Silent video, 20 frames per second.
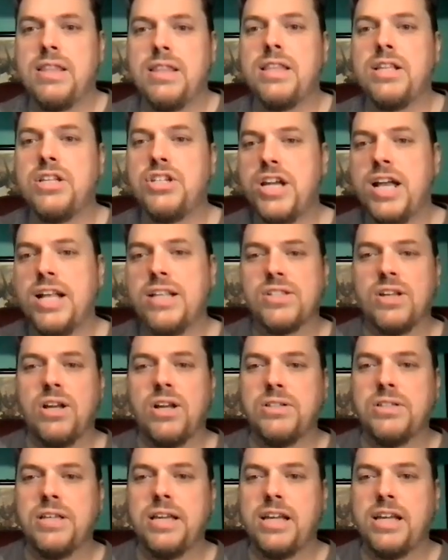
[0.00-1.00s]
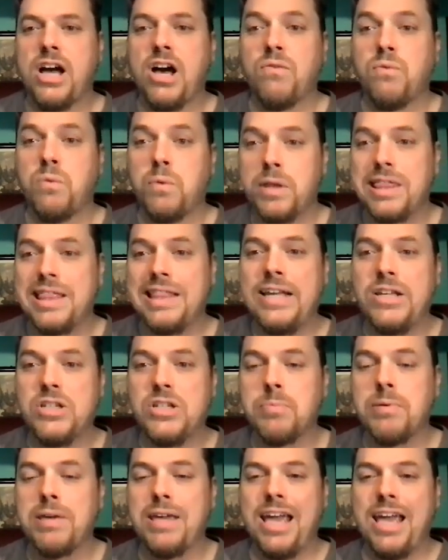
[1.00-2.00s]
the jets all take off with
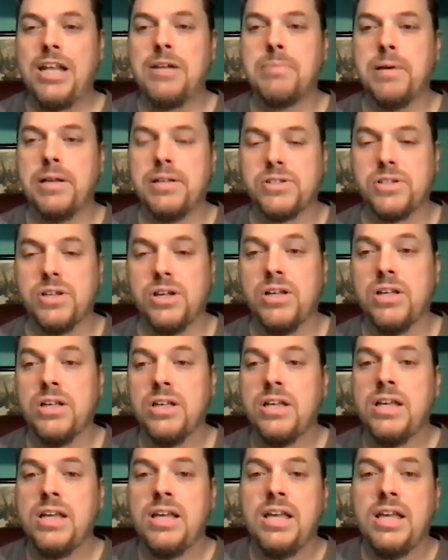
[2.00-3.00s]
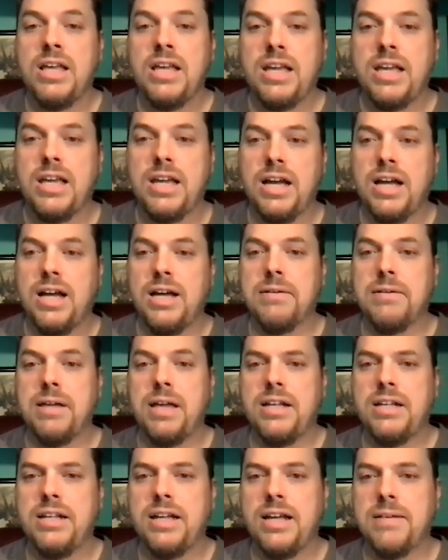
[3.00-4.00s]
Laserbeak and Buzzsaw,
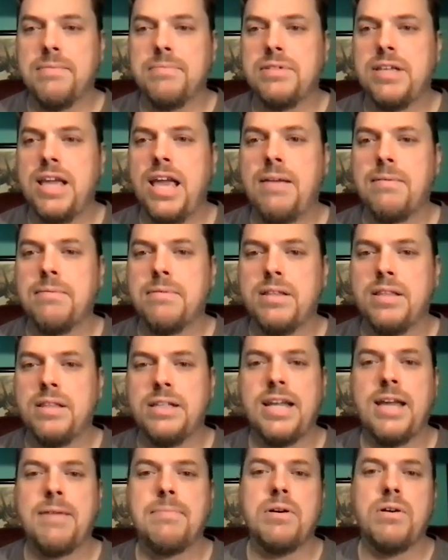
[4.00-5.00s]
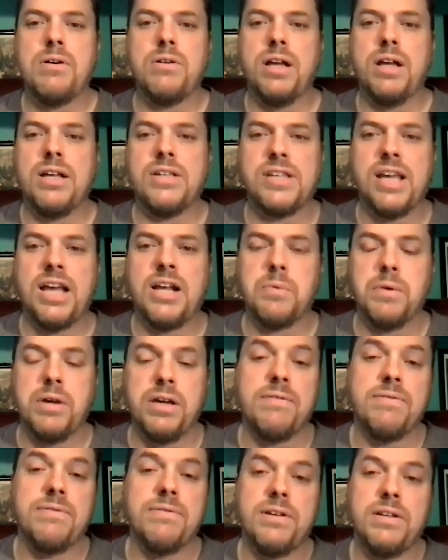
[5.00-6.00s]
and take the tape mode
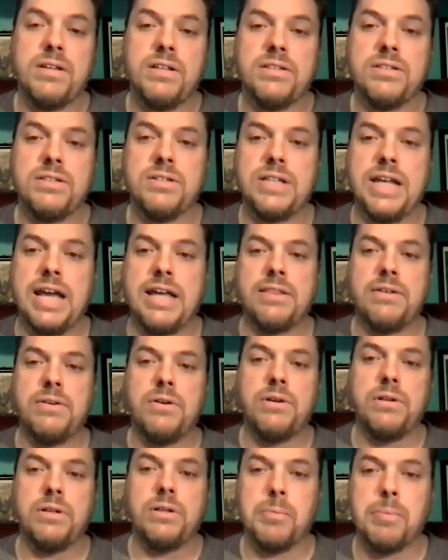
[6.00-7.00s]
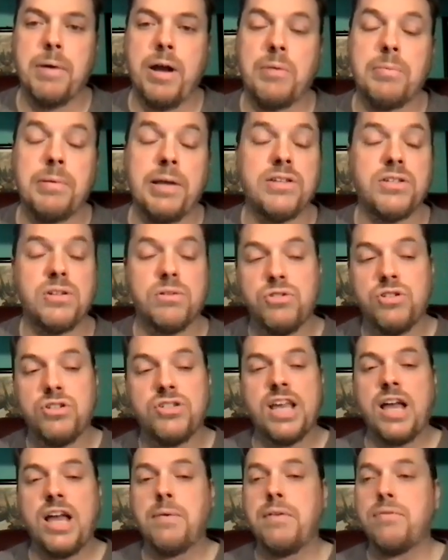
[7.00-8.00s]
Soundwave to attack the nuclear power plant. So
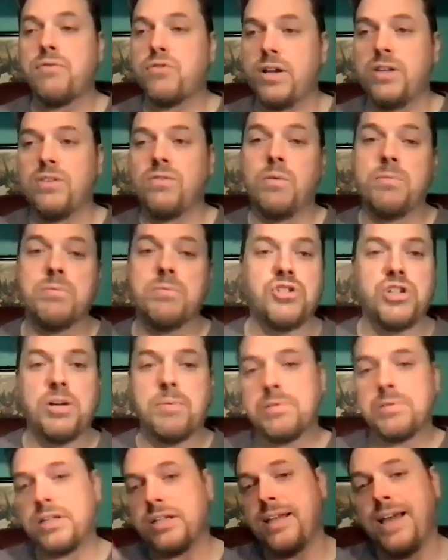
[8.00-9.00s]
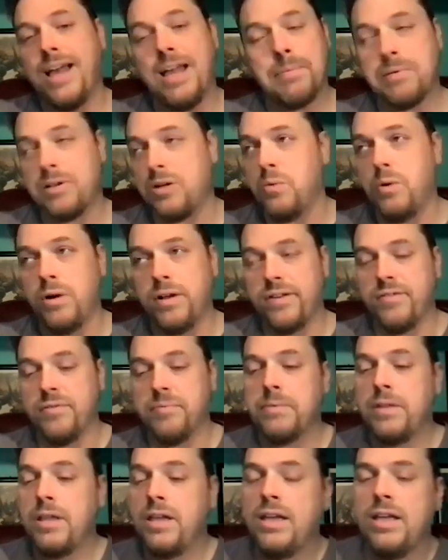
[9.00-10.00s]
Soundwave transforms, jumps in the cockpit of one of them.
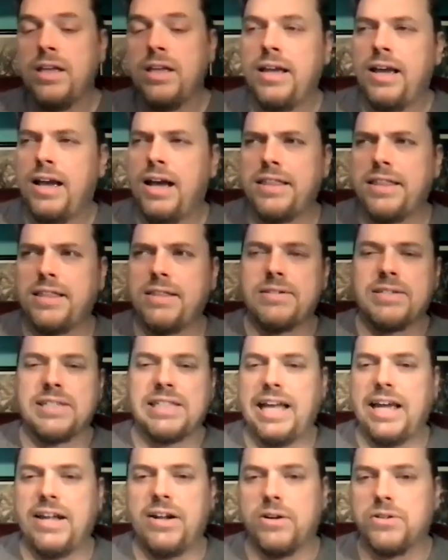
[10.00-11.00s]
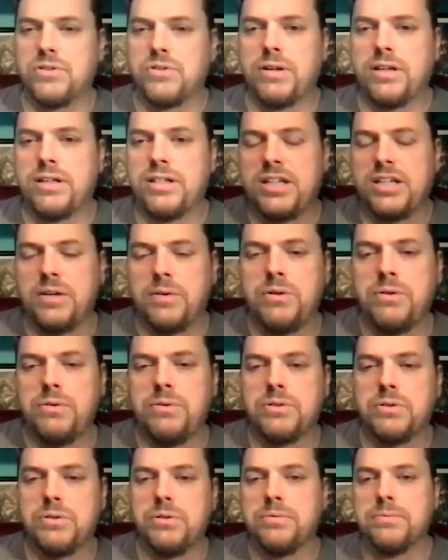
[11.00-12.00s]
I think this is Lionheart, so I couldn't tell who
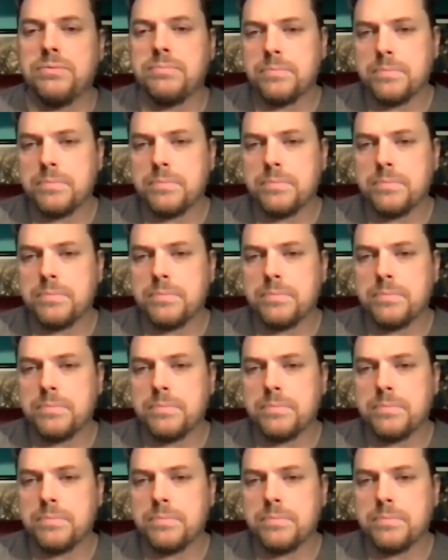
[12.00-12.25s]
was who.